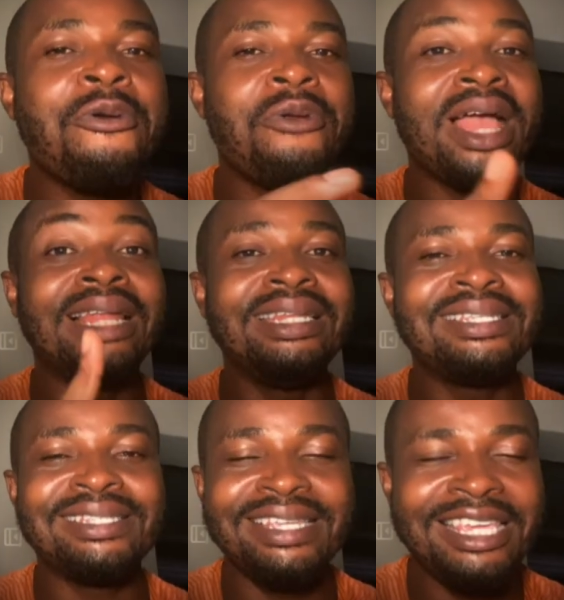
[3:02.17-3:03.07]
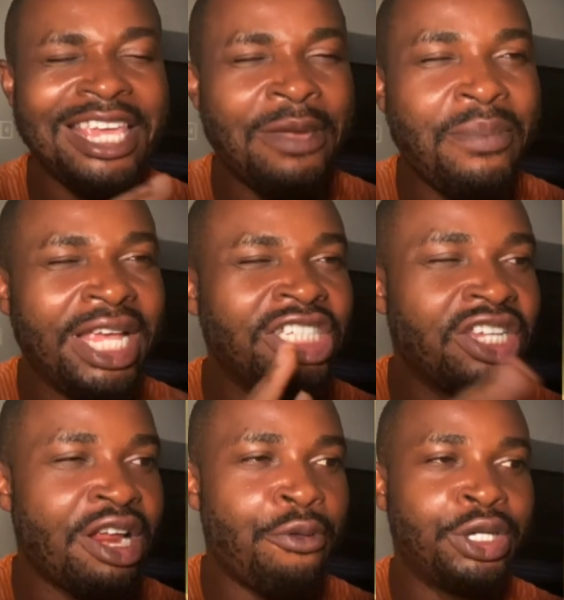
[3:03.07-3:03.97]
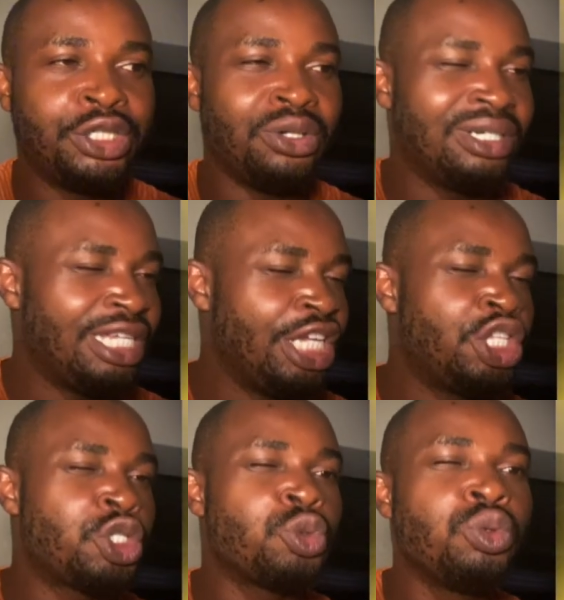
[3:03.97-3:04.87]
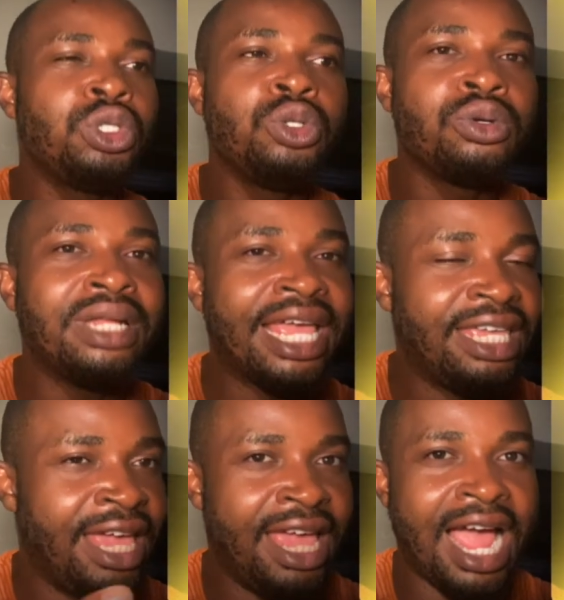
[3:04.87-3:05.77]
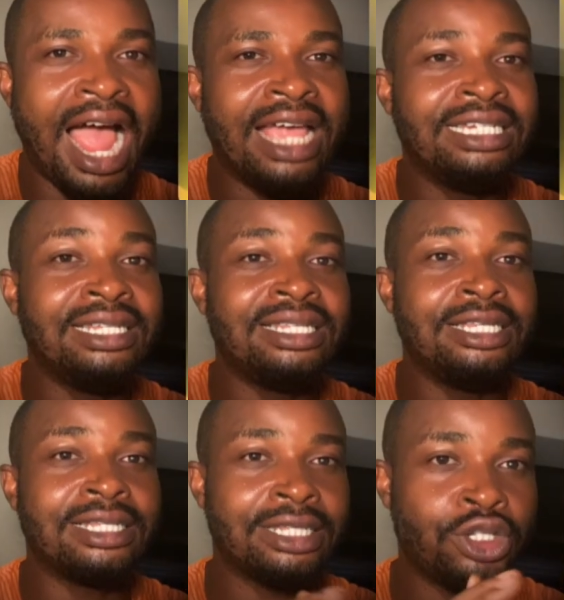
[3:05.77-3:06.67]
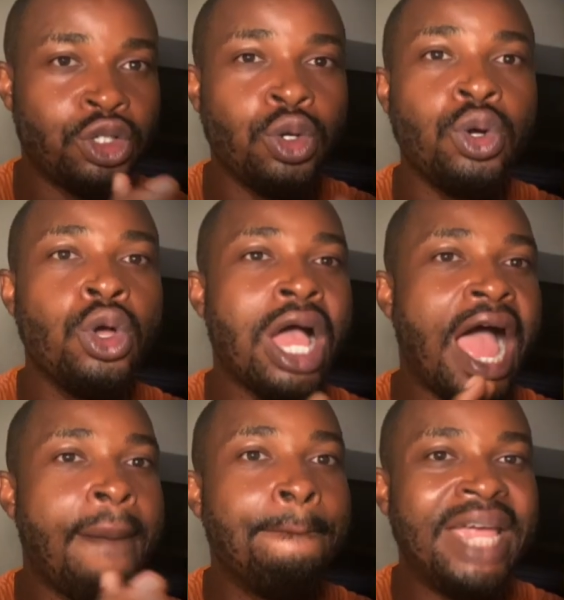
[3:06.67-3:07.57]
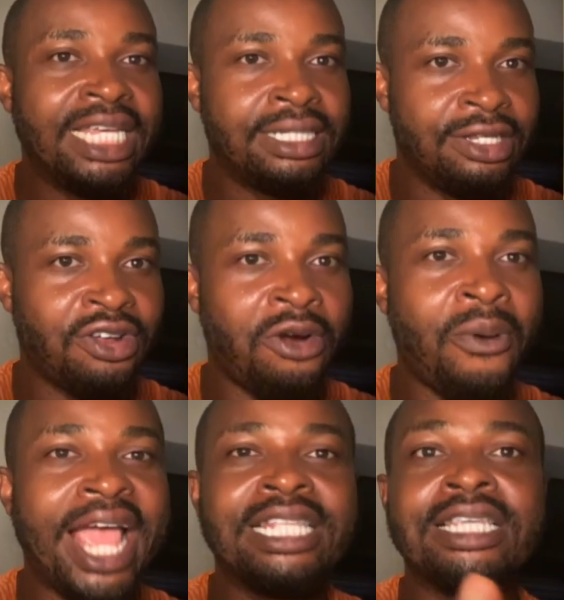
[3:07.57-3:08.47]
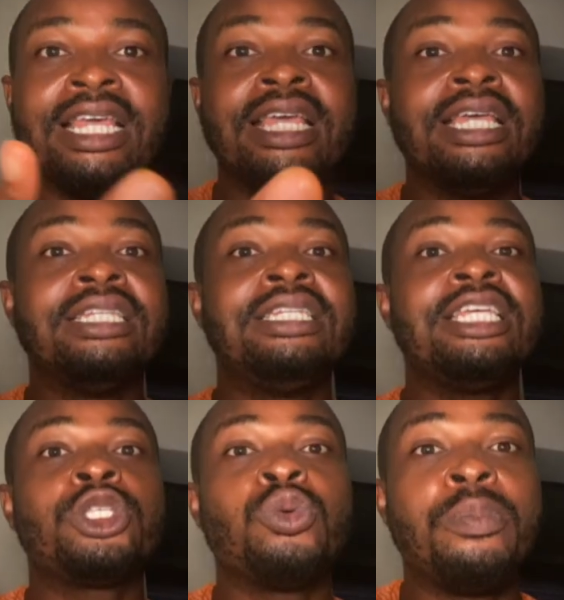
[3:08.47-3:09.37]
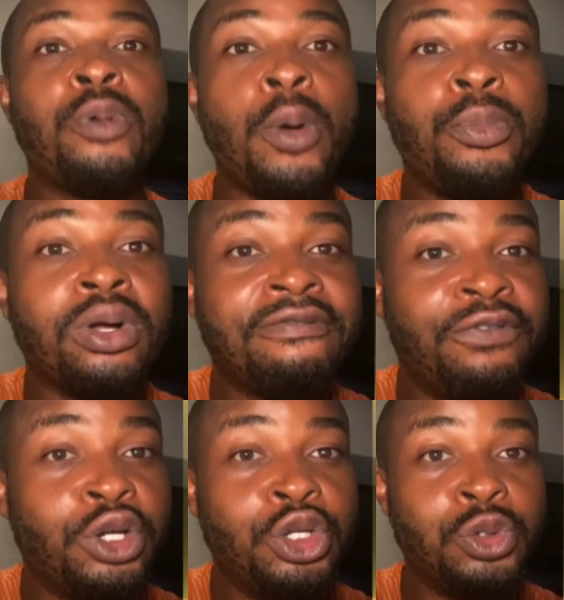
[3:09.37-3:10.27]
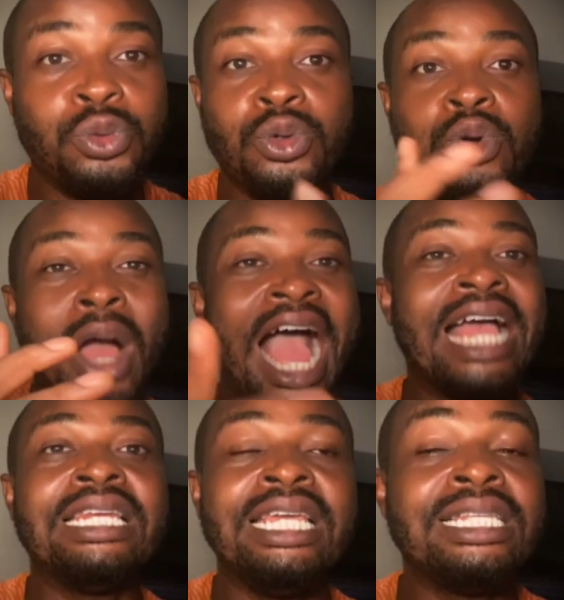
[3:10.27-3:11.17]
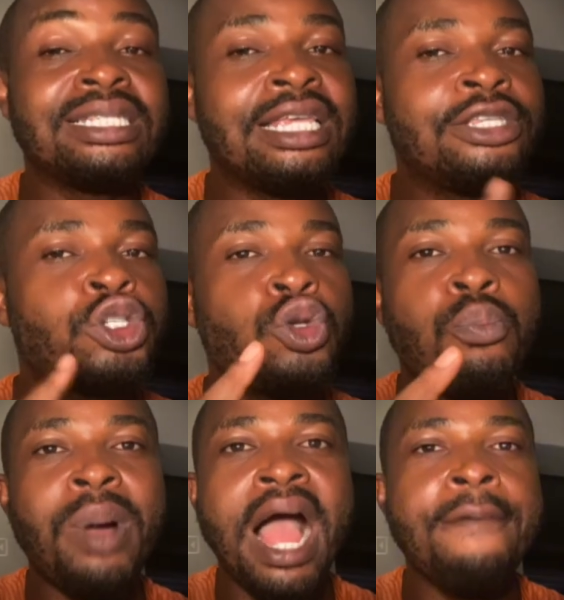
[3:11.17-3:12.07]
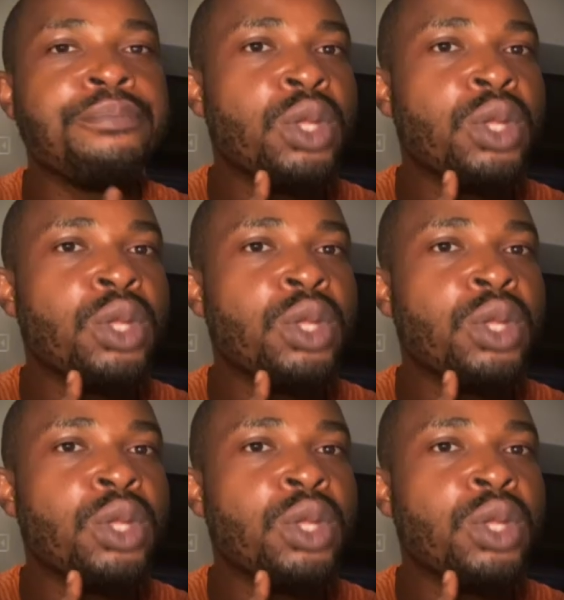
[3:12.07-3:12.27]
realistic image generation. It won't look like AI. This is so amazing, all right? This will pop out for you and it is super